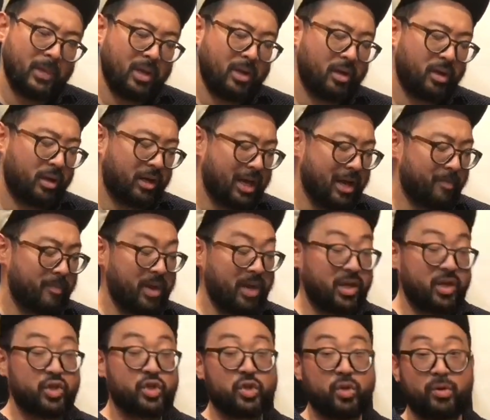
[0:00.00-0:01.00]
Again,
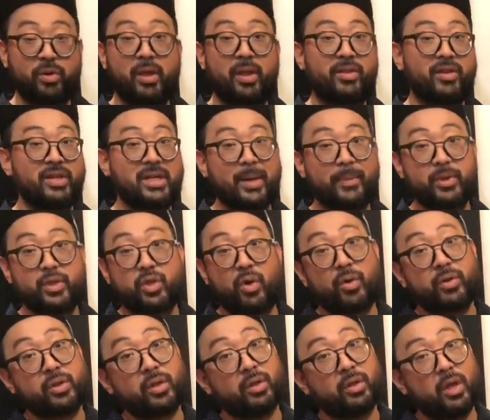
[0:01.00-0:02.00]
making sure that the double
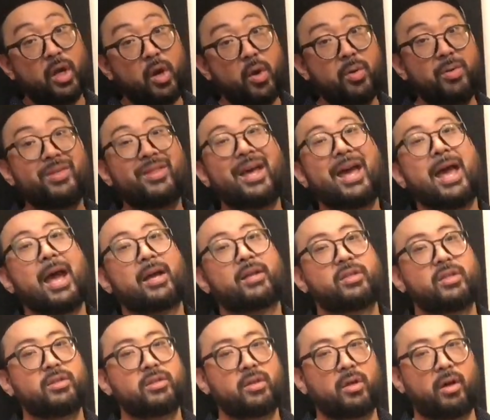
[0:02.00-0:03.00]
strokes are low, the
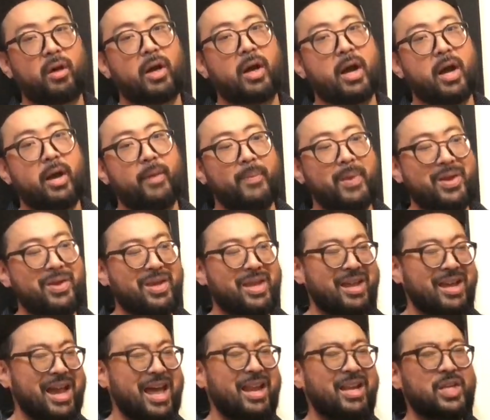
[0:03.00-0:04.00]
accents are high. And you can
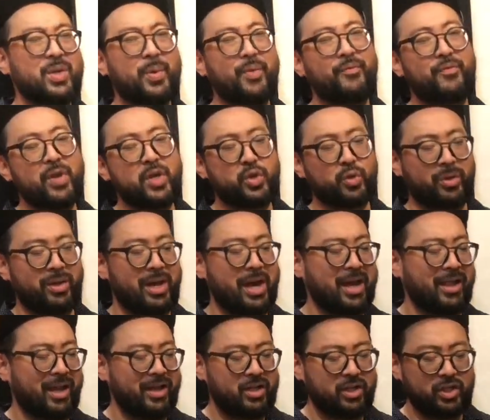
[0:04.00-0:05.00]
kind of do it visually. I
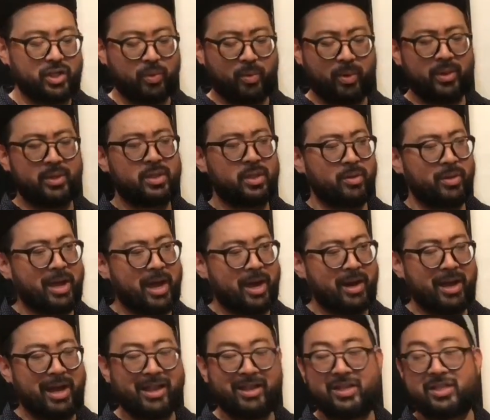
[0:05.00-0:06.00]
like to do it so that,
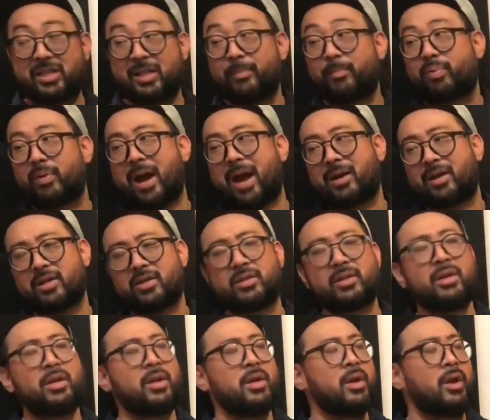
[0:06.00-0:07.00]
at least in the practice,
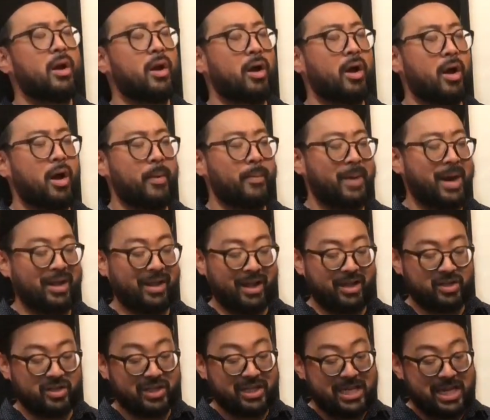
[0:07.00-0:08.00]
I like
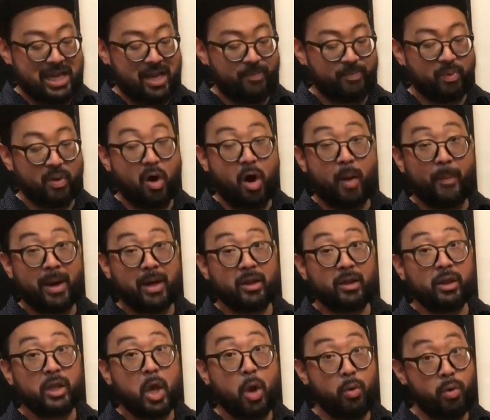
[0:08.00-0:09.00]
to keep all my
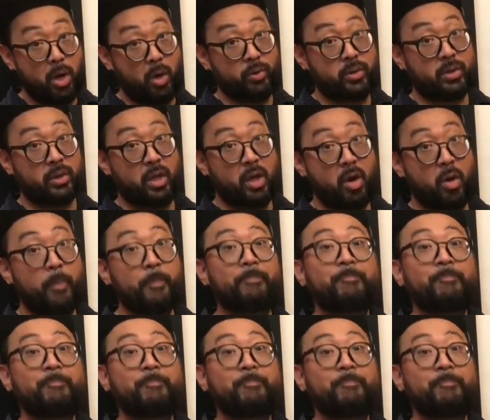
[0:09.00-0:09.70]
low notes low